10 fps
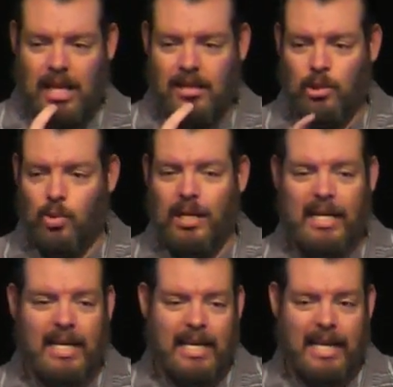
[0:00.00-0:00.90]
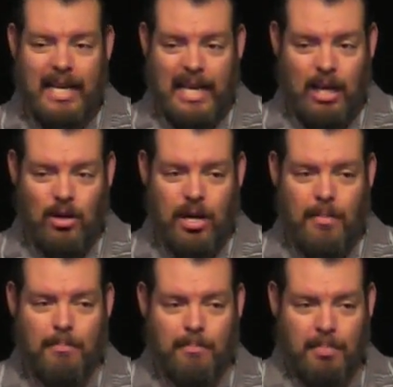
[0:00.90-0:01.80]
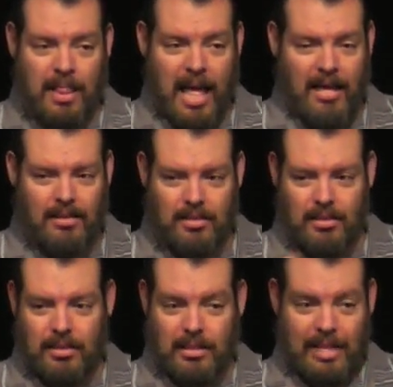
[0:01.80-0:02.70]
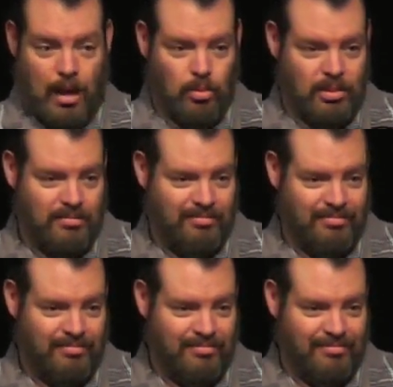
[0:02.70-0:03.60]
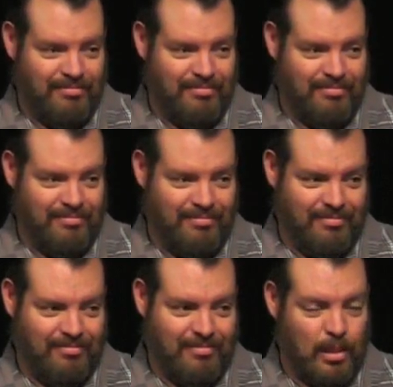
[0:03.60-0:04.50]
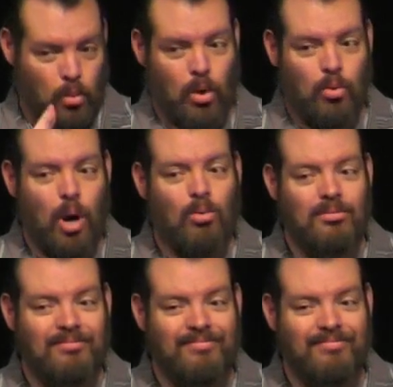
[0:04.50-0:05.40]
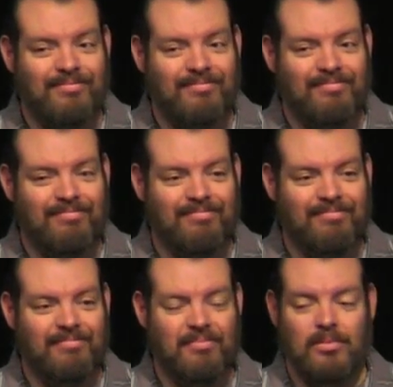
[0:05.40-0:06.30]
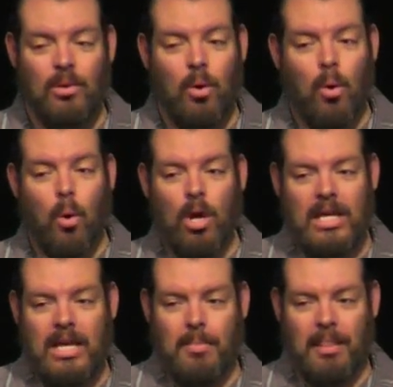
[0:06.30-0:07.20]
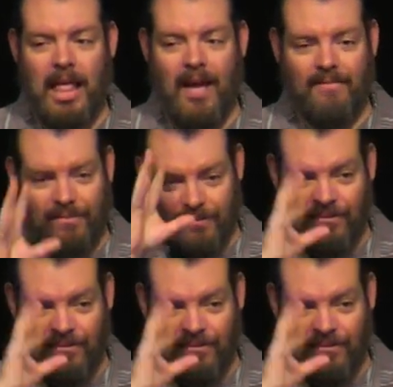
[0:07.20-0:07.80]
What was I going to say? Okay. Do you know why we plant seeds? What happens? So that they can grow roots.